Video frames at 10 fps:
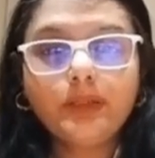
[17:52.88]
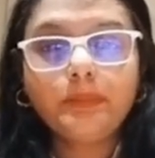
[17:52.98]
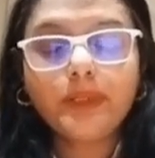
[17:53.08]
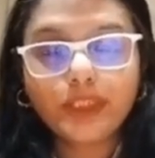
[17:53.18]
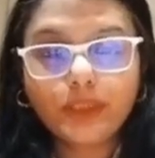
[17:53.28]

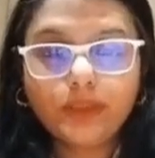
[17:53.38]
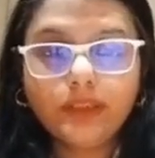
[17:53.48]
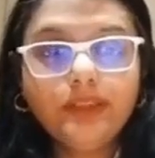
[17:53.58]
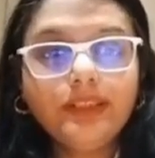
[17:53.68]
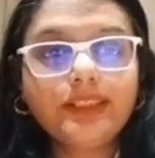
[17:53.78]

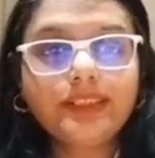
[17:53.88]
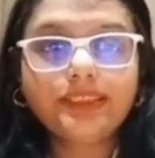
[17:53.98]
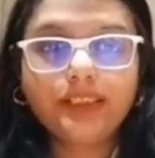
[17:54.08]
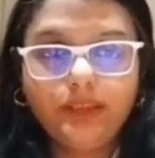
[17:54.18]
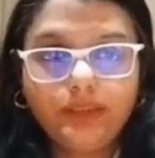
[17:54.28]
particular
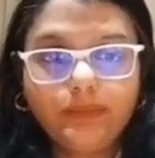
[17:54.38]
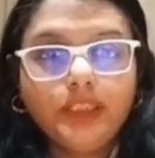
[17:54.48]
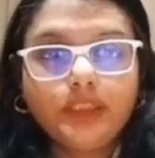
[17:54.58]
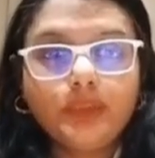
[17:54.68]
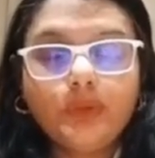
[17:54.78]
result.
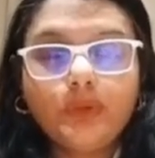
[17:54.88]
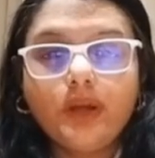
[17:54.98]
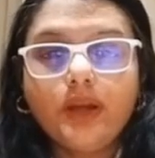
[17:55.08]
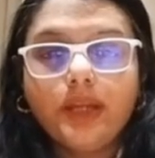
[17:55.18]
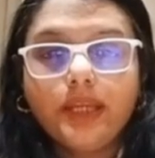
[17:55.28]
So
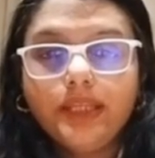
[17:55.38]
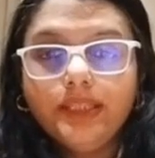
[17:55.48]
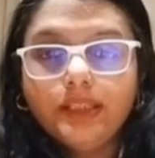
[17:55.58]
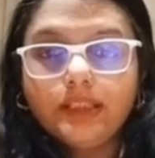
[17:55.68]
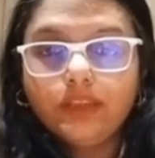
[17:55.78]

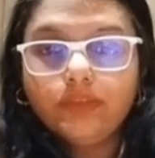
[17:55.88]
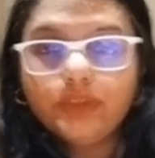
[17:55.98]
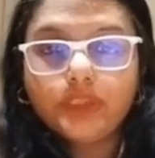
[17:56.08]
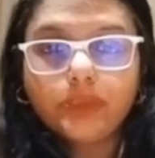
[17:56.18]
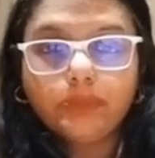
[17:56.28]
in the
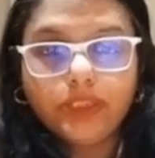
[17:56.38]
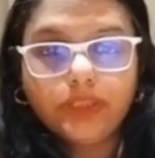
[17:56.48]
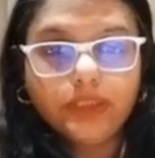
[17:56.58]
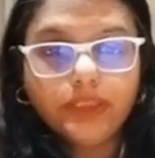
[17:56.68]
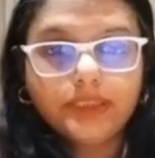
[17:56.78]
confusion
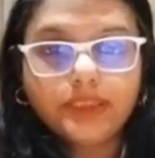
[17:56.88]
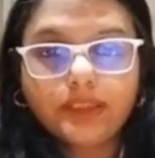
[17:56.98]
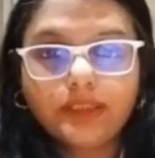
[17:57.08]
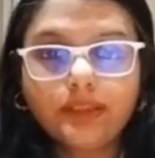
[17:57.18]
matrix,